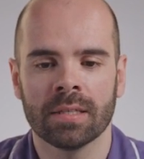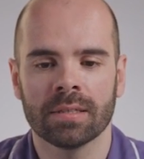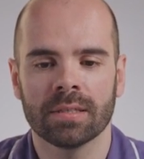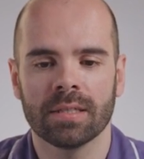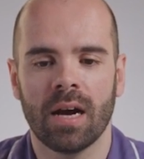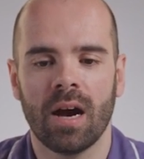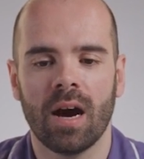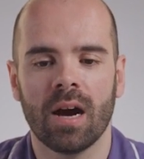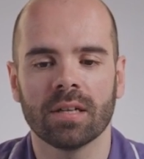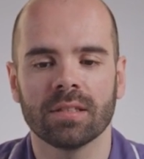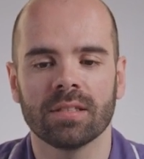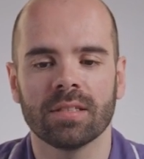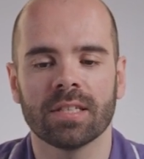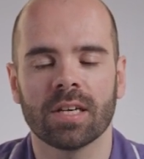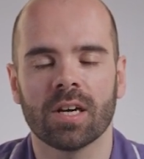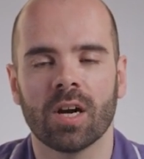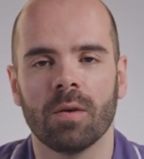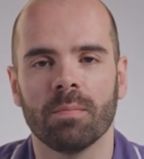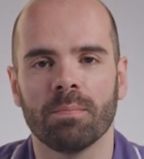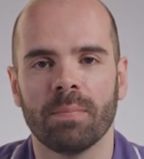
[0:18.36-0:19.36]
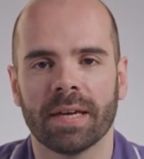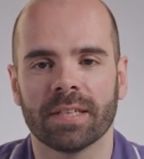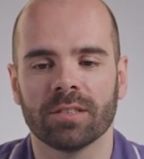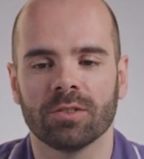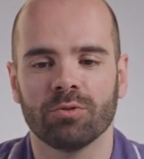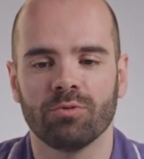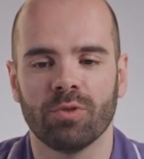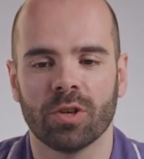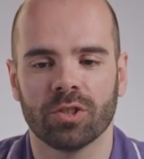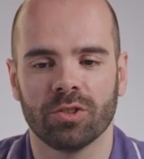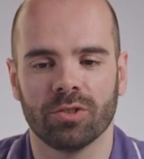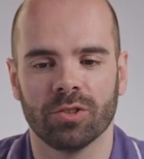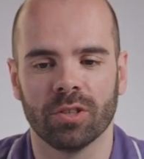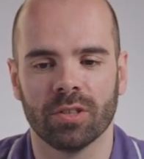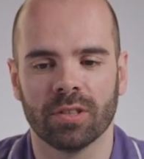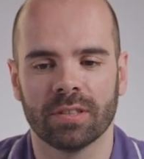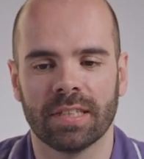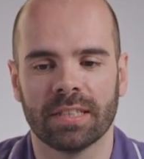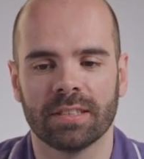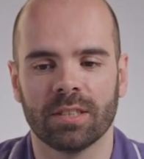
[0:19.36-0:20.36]
The heart is a complex
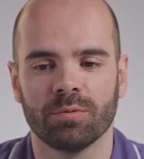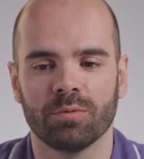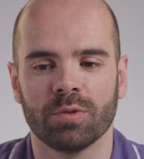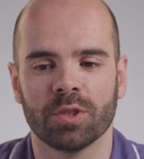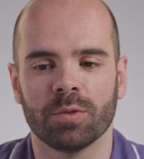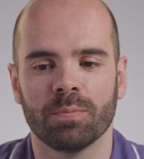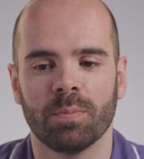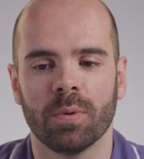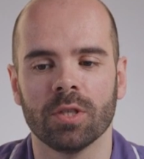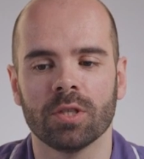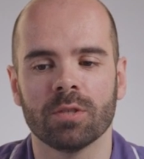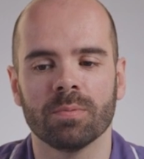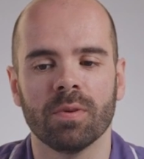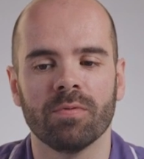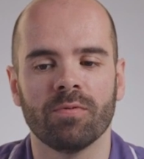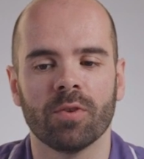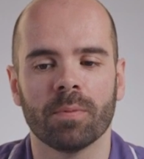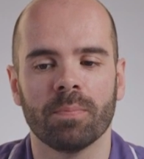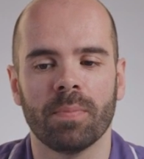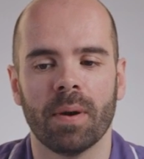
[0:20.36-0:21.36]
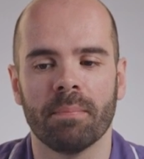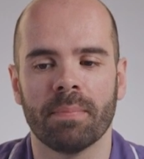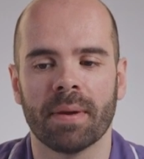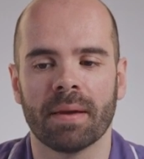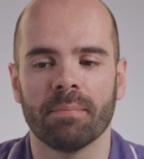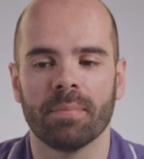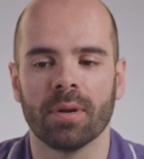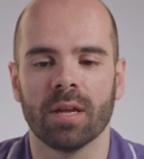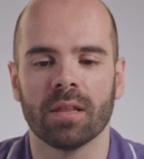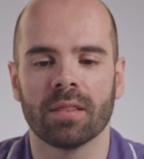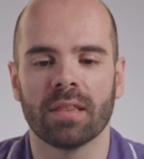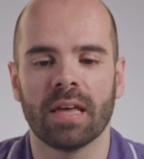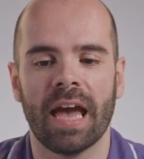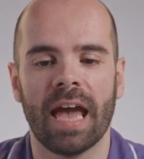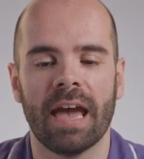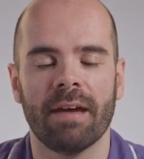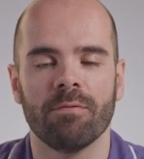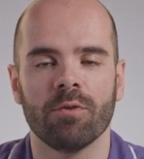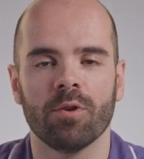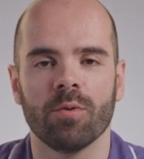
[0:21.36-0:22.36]
structure that is responsible for pumping blood
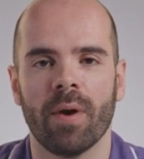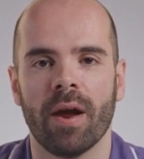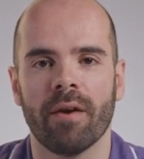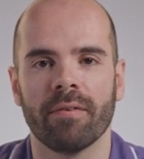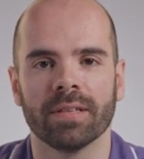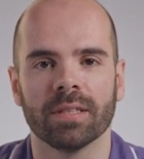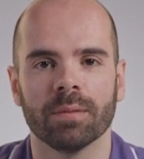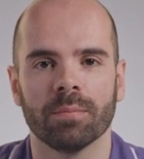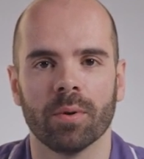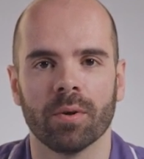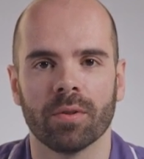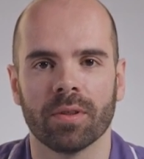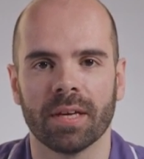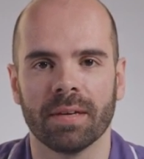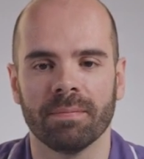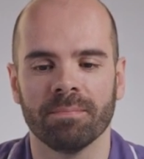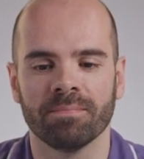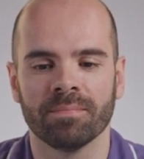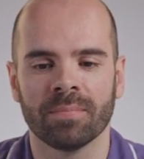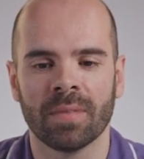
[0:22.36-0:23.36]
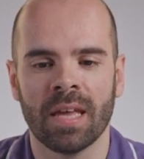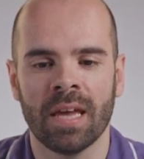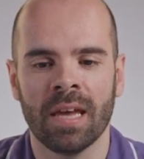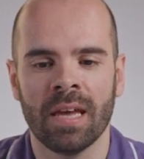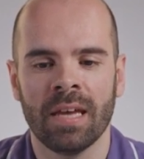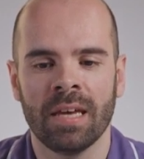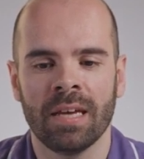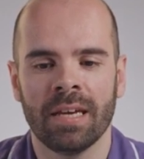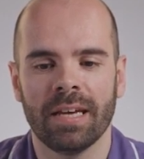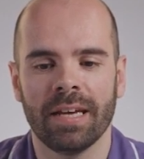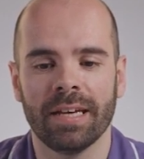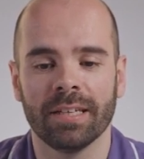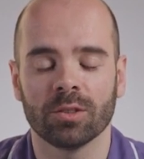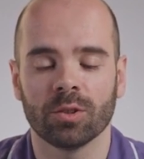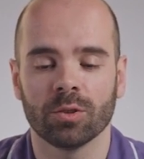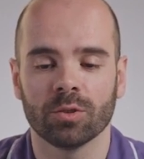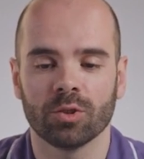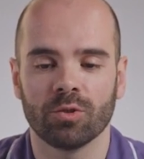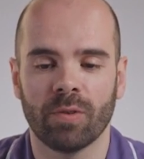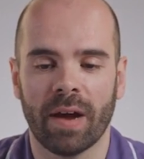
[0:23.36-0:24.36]
everywhere in the body. It
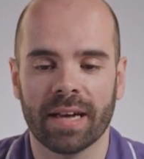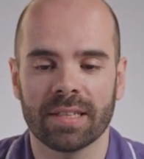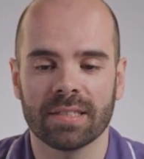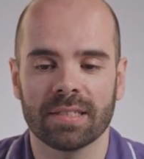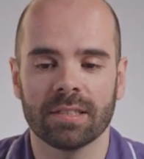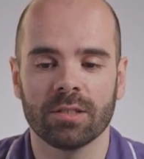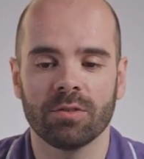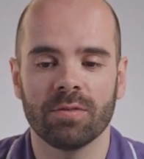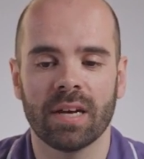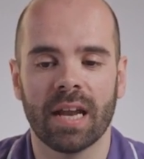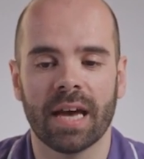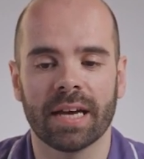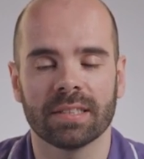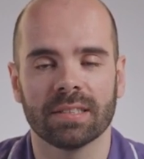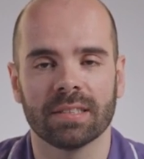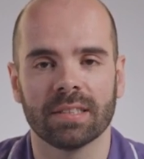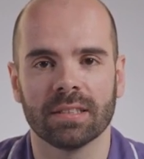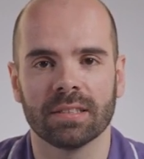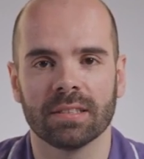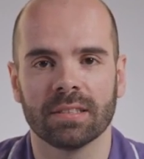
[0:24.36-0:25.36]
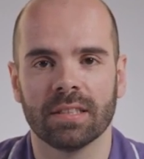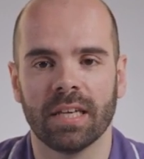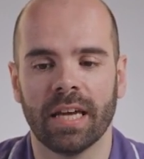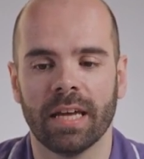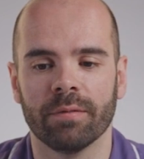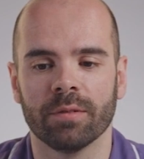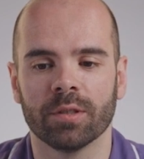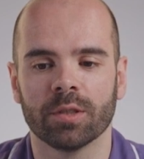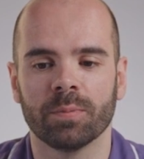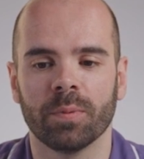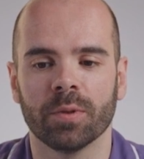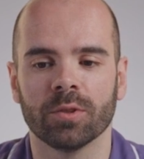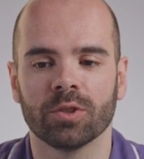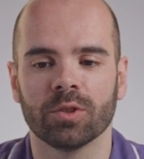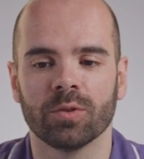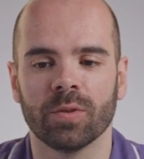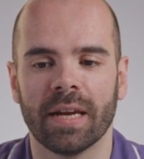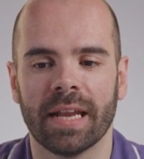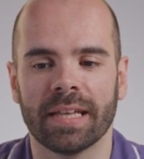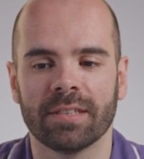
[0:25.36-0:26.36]
contracts and relaxes in response
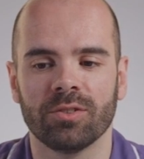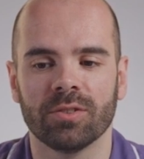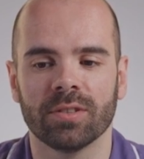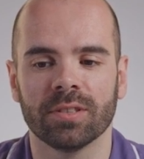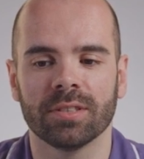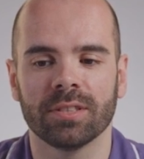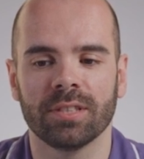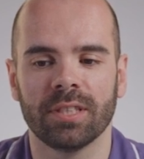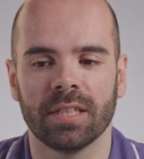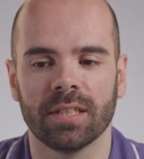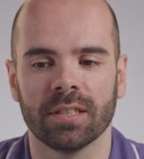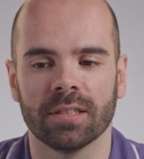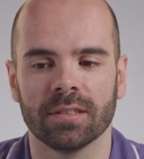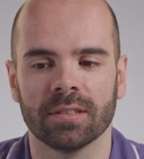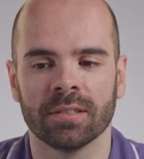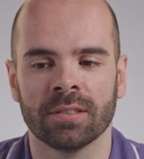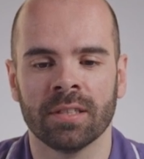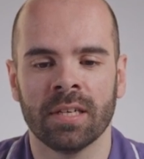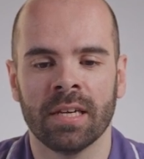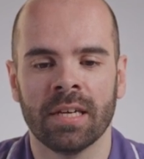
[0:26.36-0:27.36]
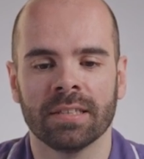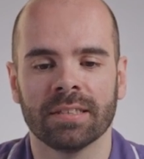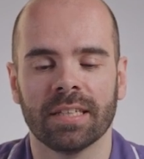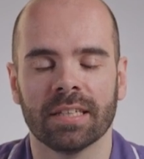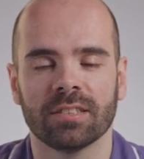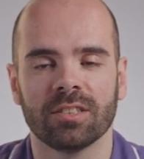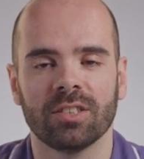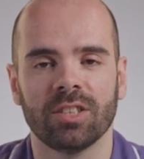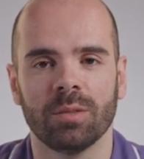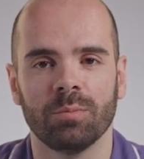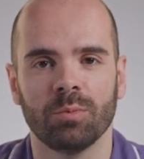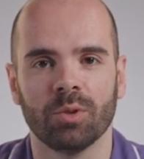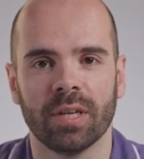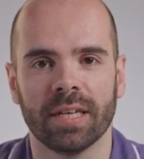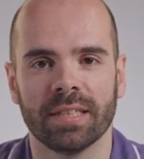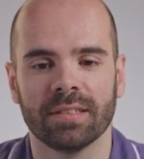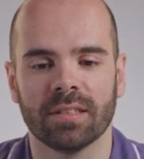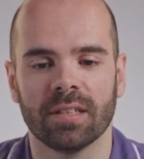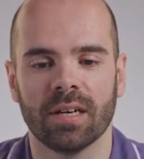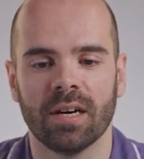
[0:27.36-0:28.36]
to electrical signals that
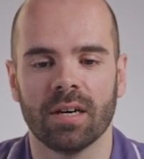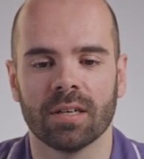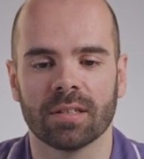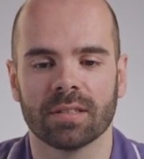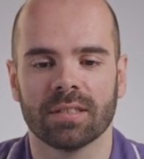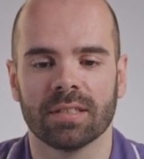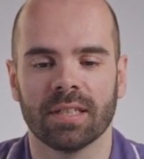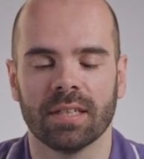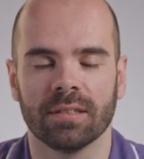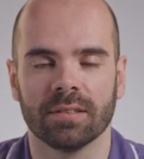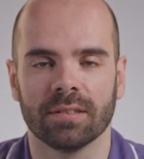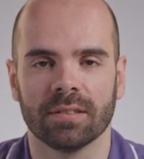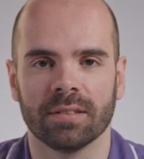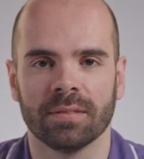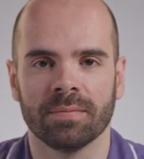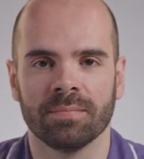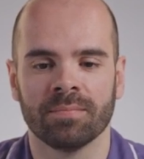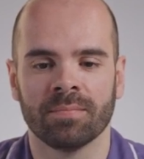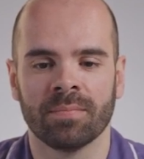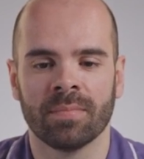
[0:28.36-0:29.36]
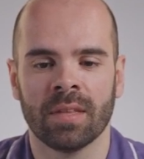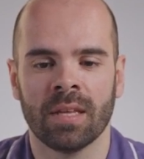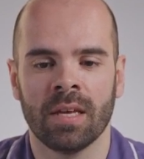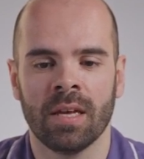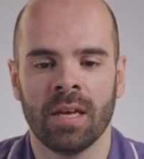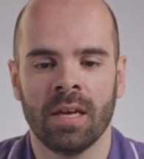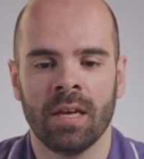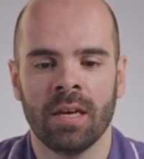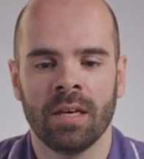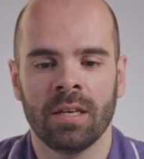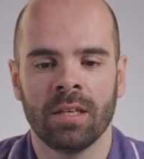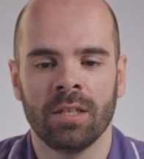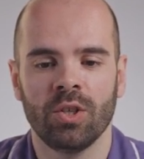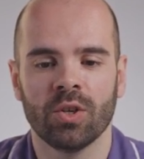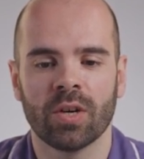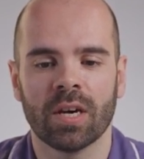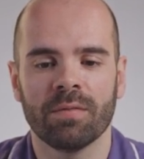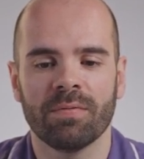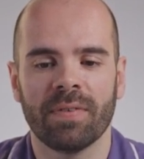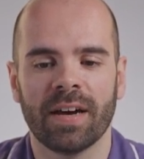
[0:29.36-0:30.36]
stimulate the heart cells. You
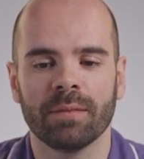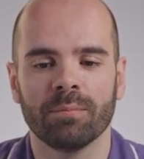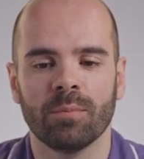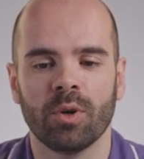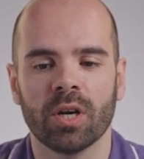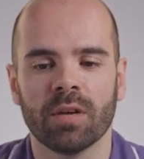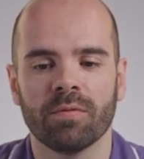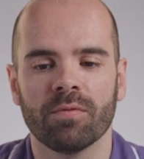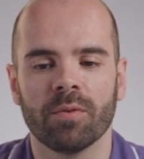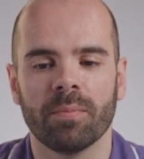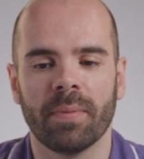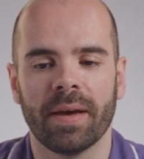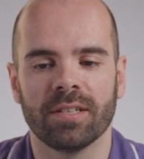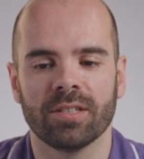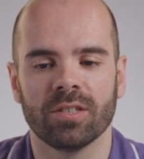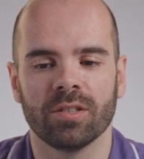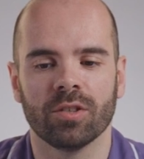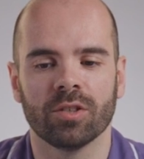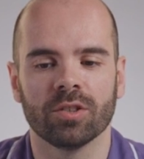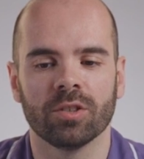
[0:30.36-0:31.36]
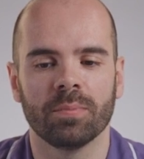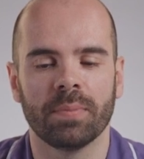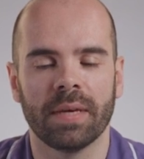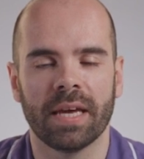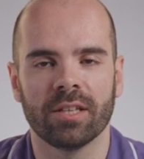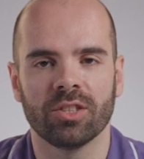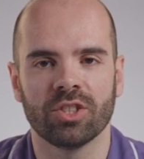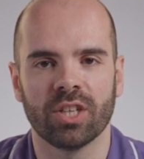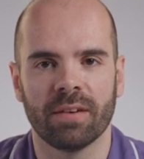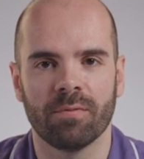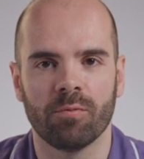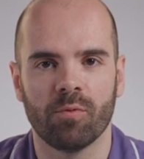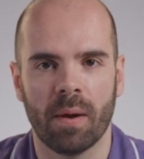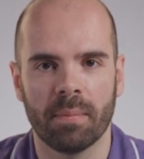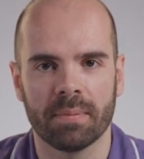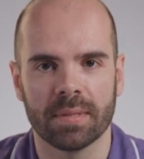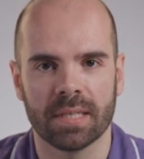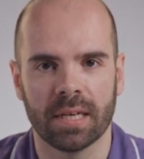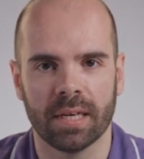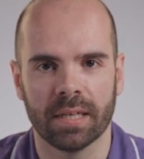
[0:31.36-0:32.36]
can find more information on the BHF
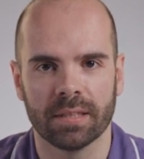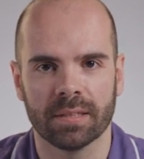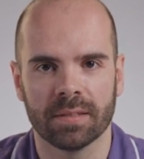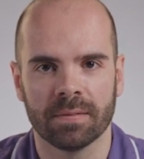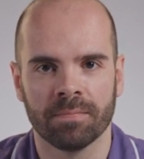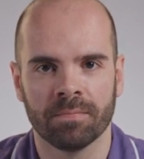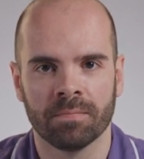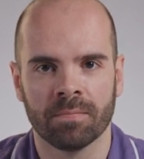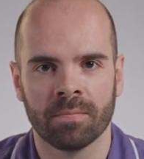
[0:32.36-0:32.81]
website.